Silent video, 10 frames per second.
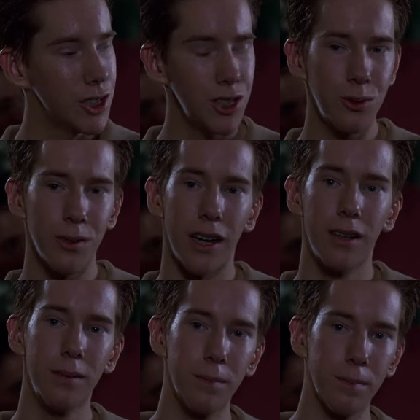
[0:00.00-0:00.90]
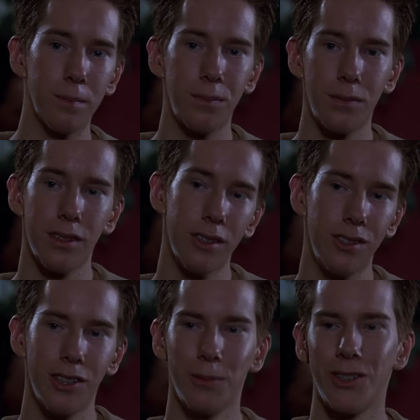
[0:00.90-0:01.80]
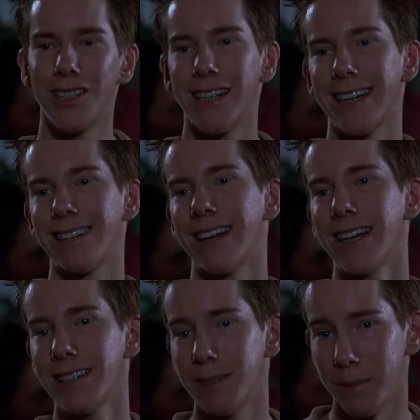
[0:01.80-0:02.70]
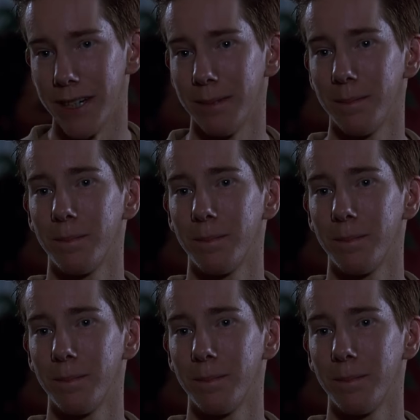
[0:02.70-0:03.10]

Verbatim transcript: She's around. Seems she's taking a liking to me.